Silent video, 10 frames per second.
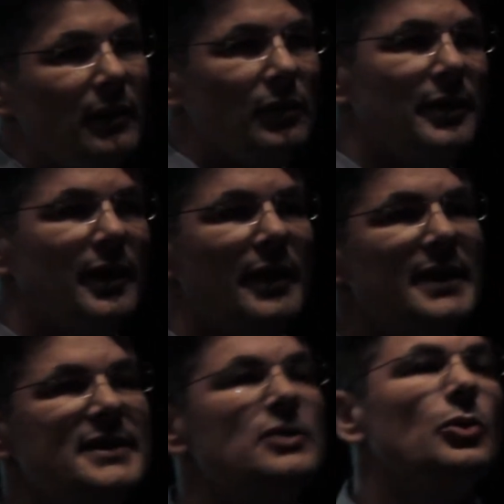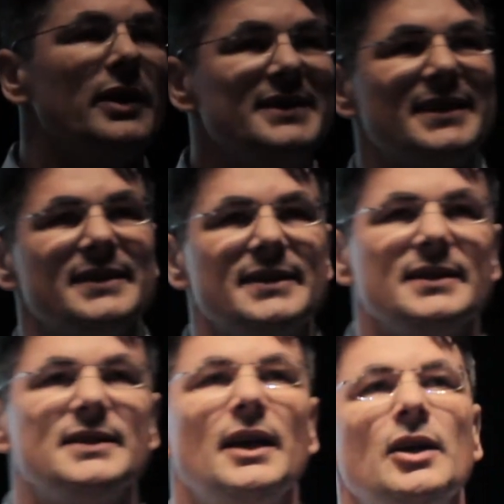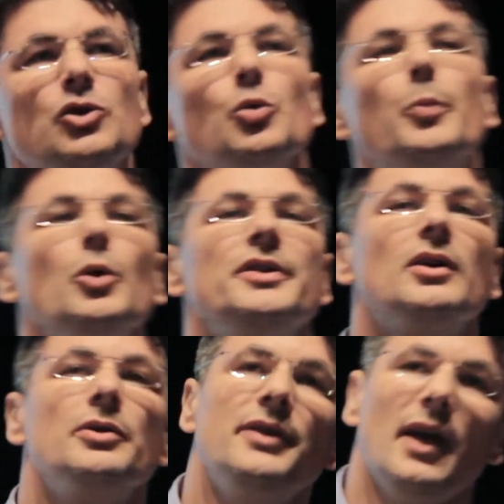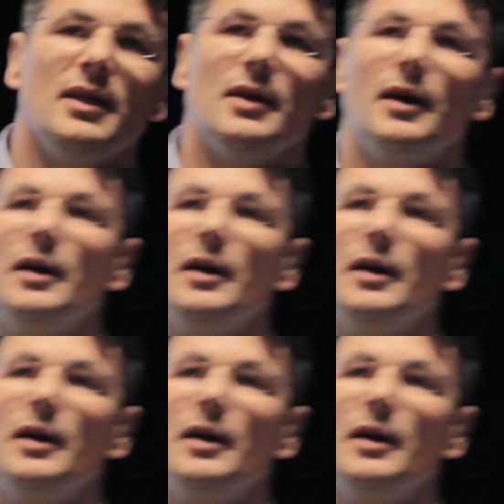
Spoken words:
on the EC2 instances to put the container